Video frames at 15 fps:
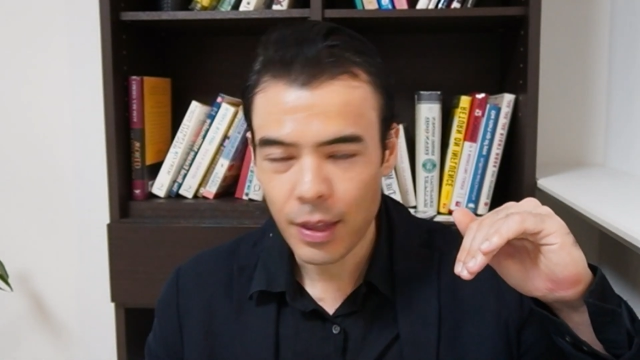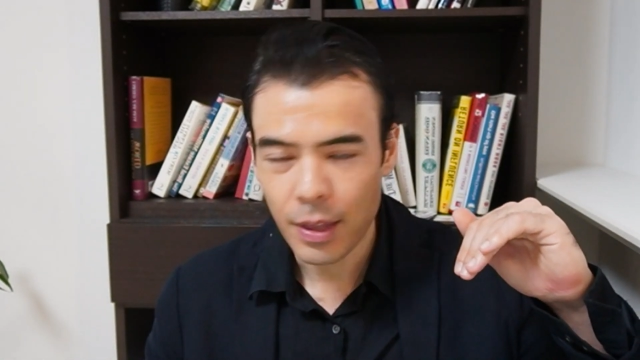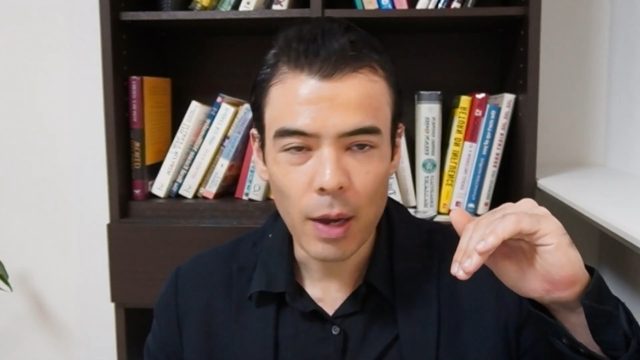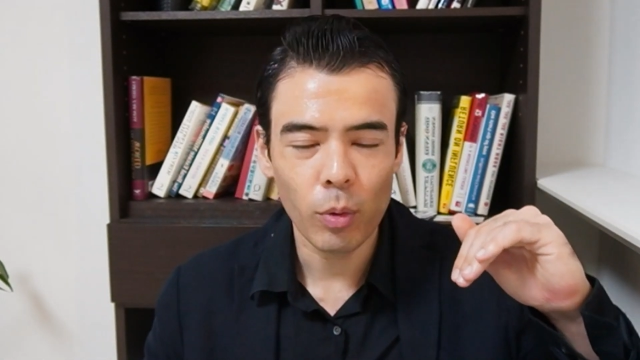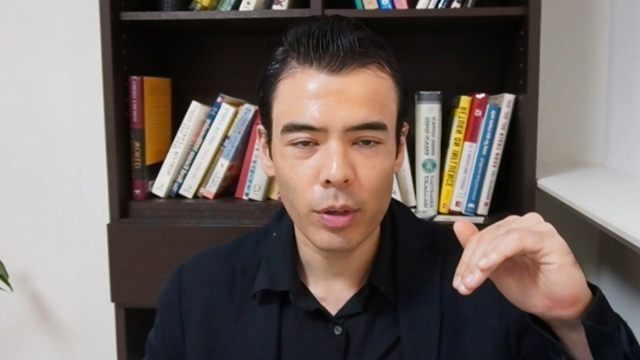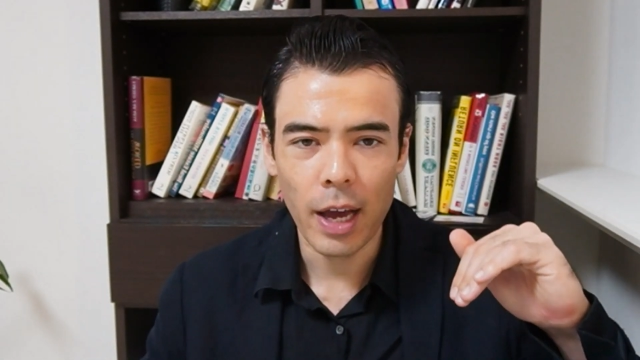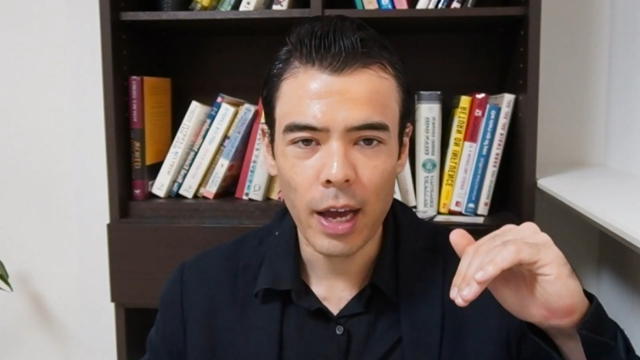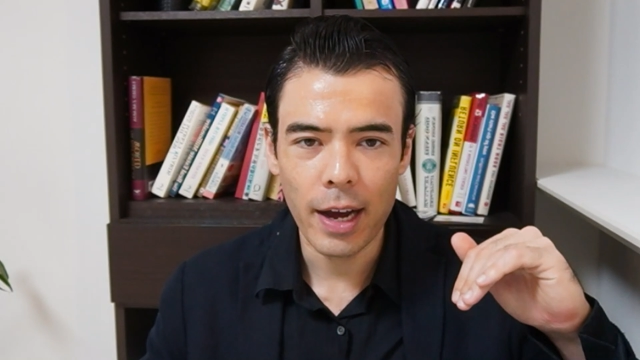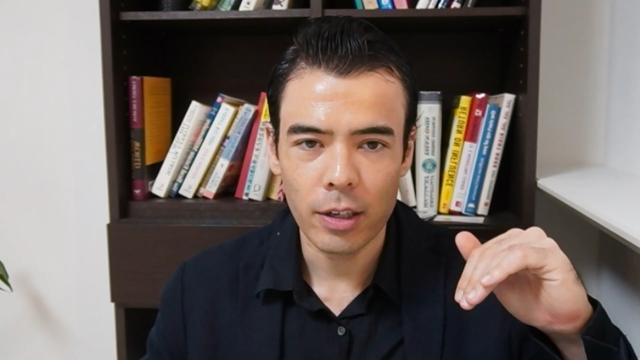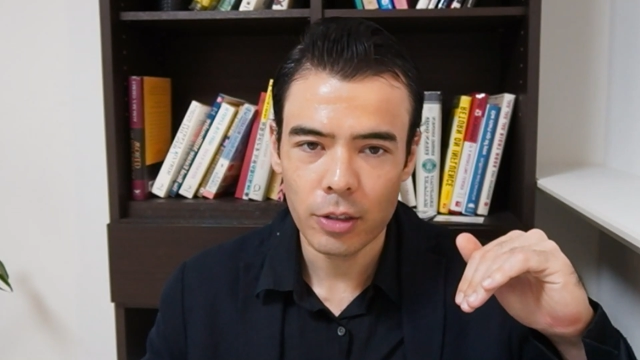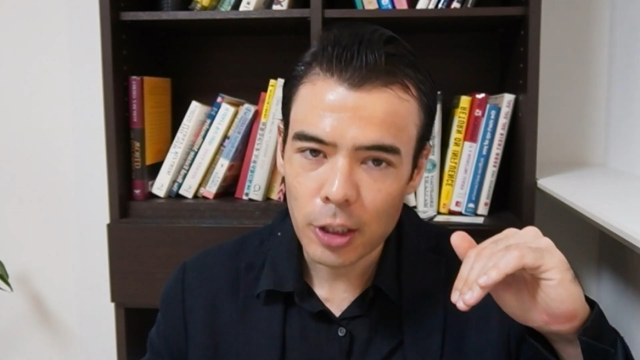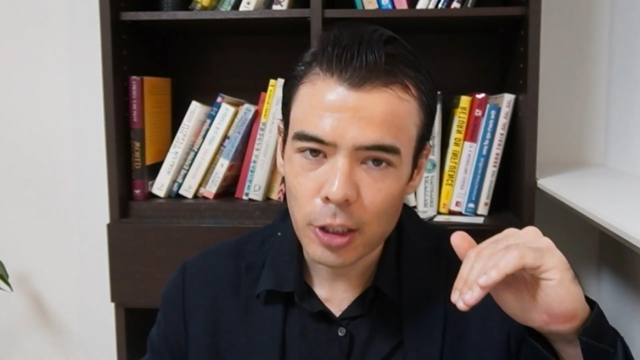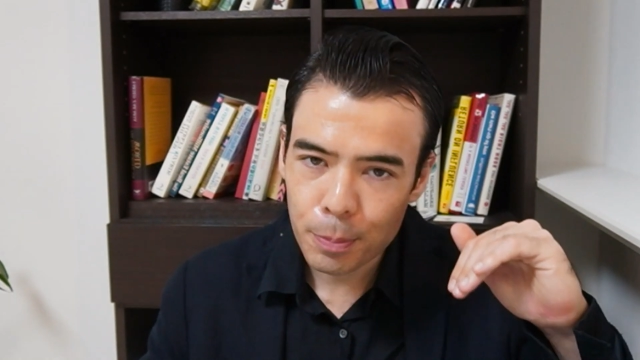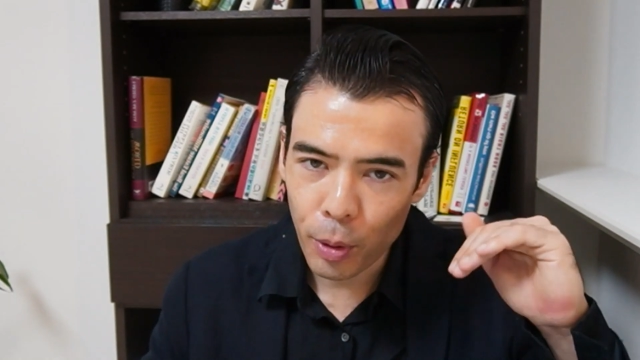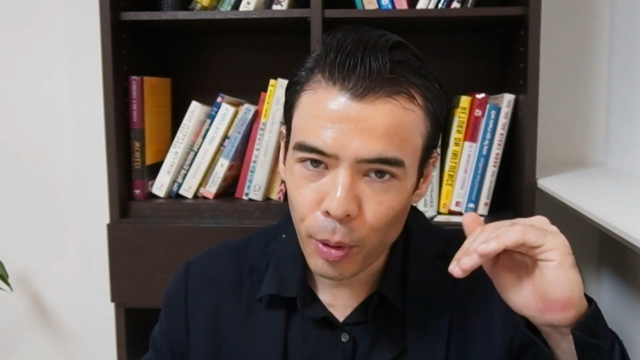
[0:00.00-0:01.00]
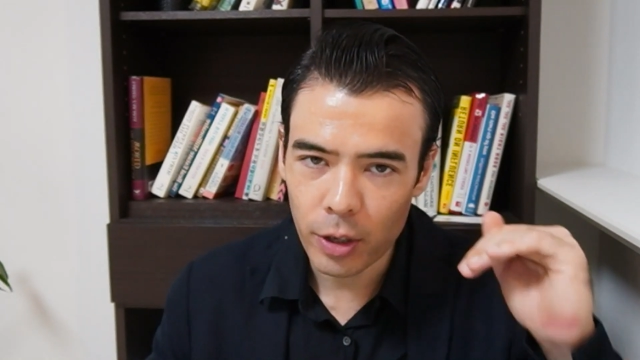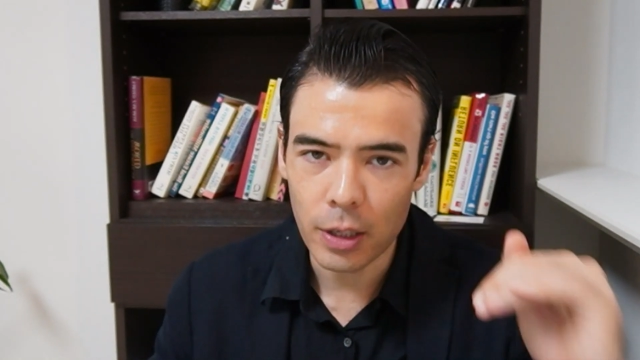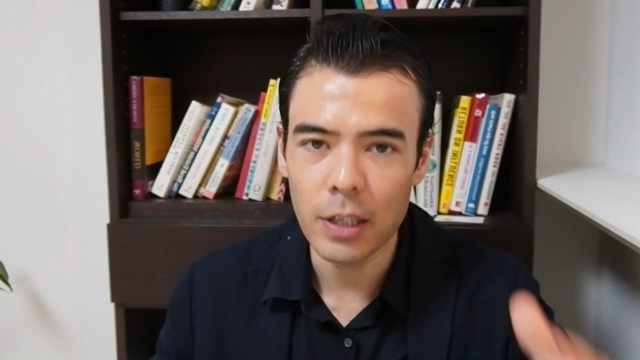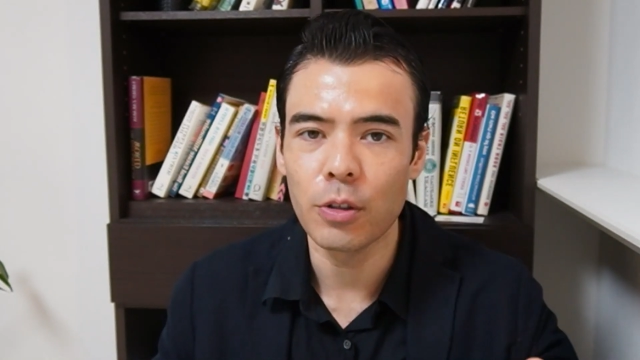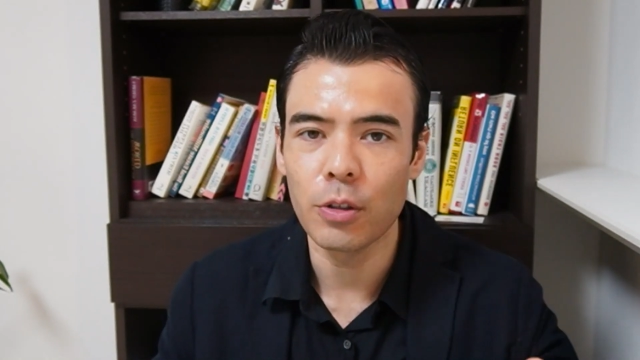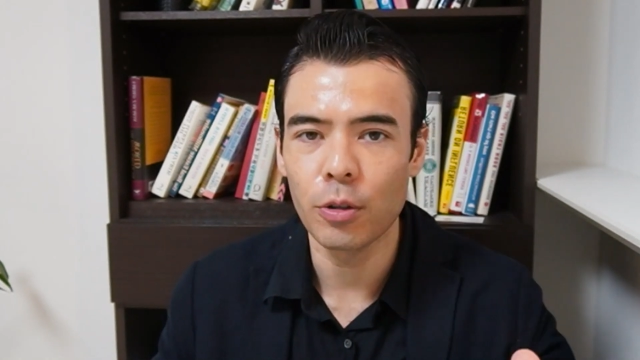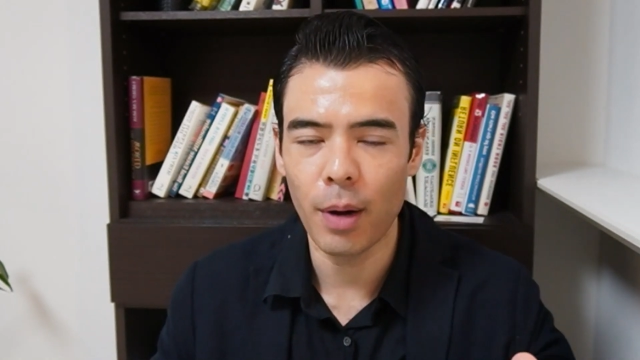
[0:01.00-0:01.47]
they will not just put
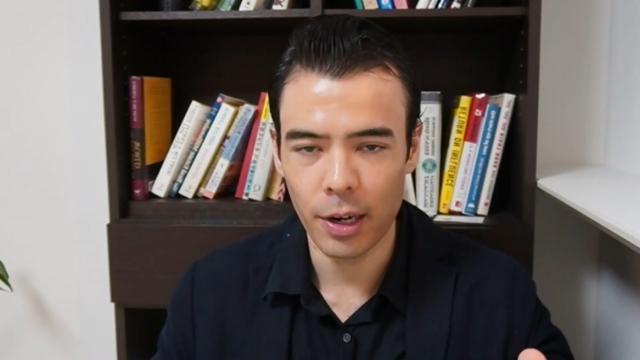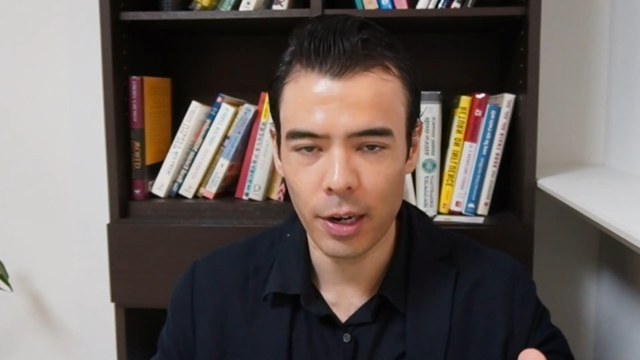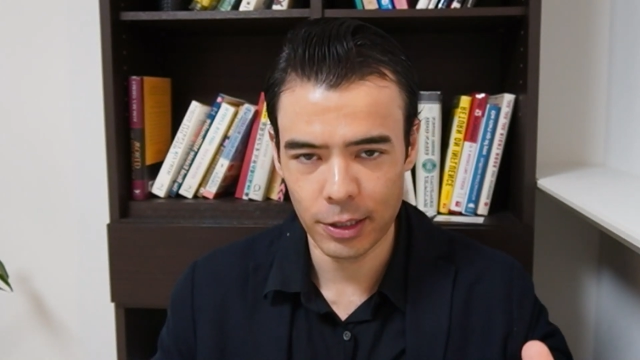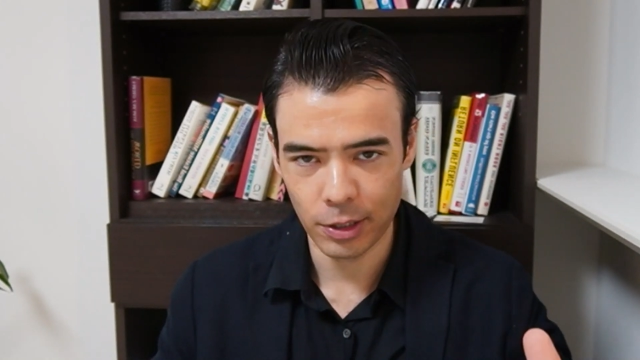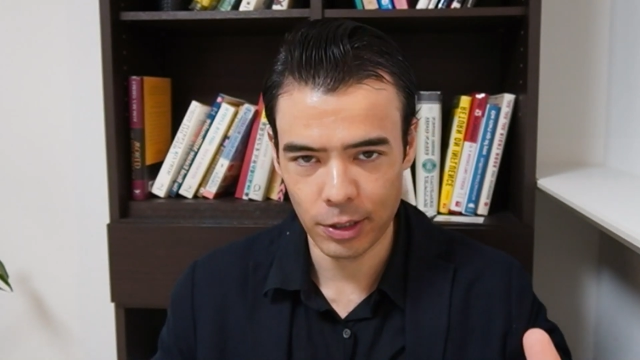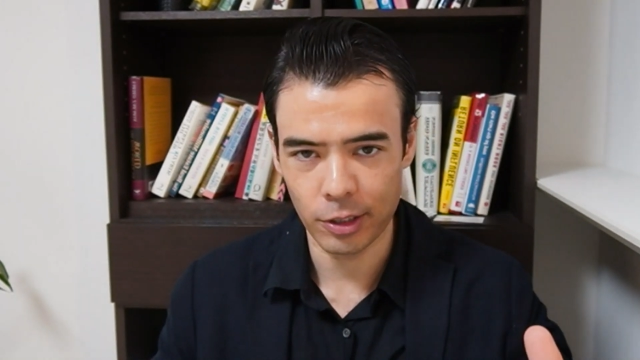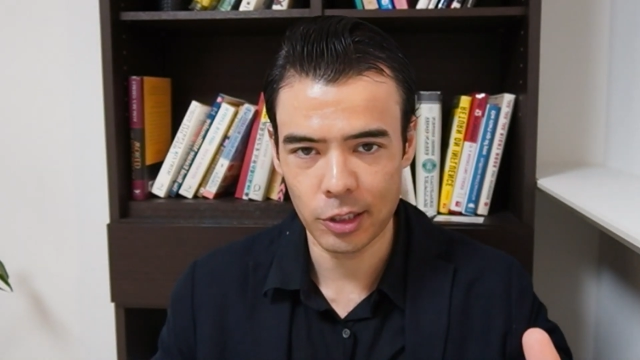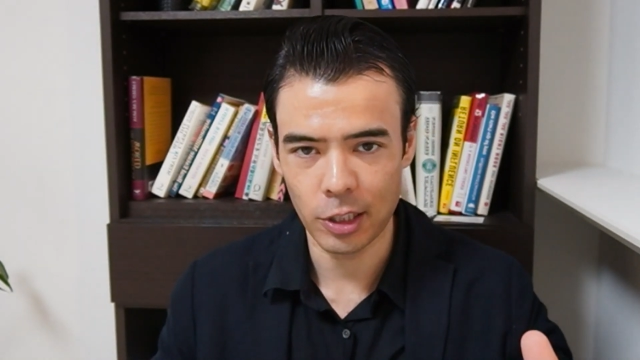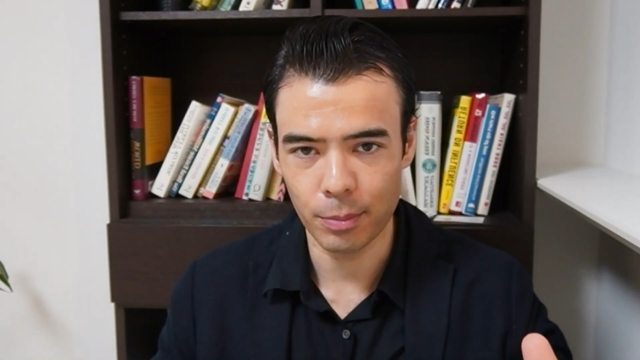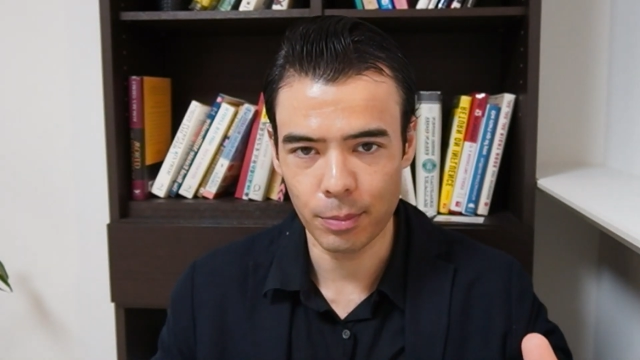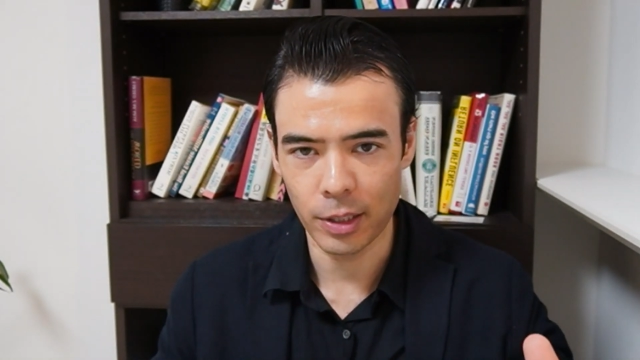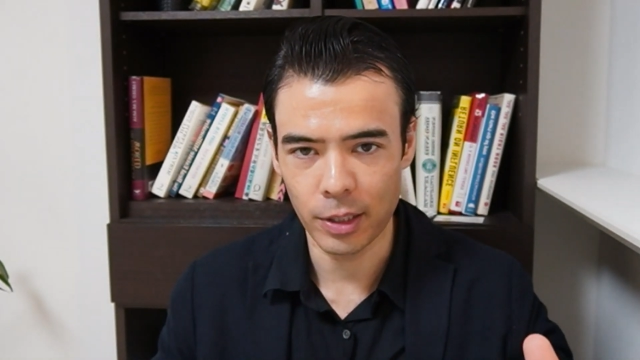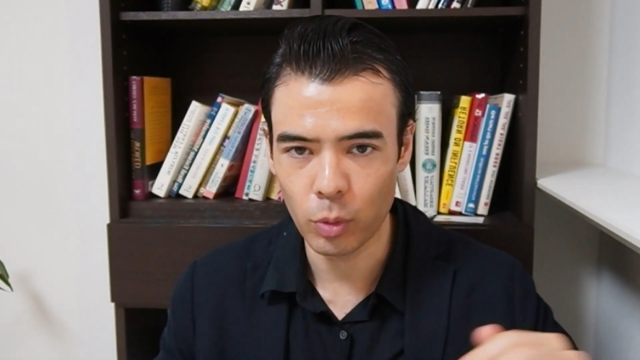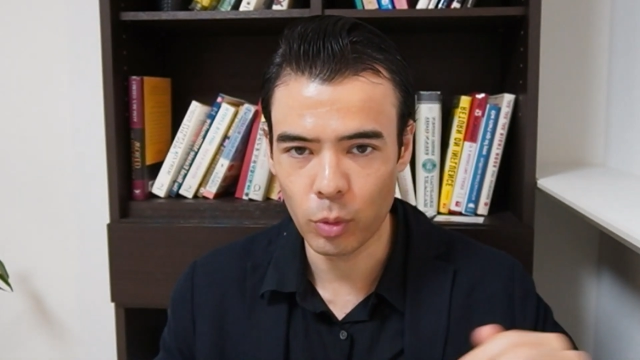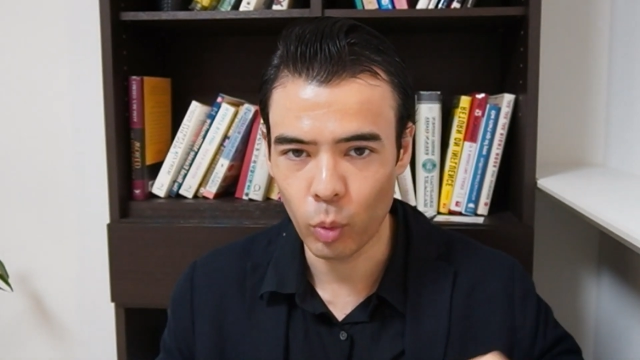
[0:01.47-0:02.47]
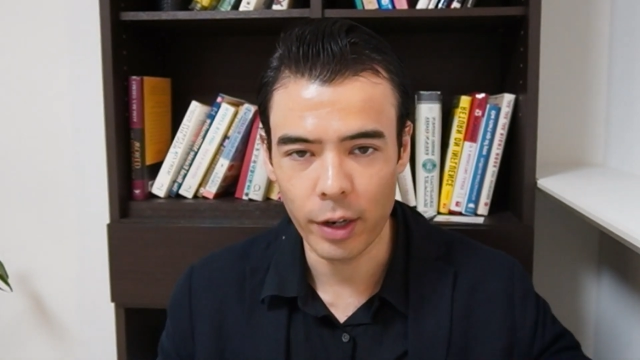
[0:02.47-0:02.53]
in new monetary stimulus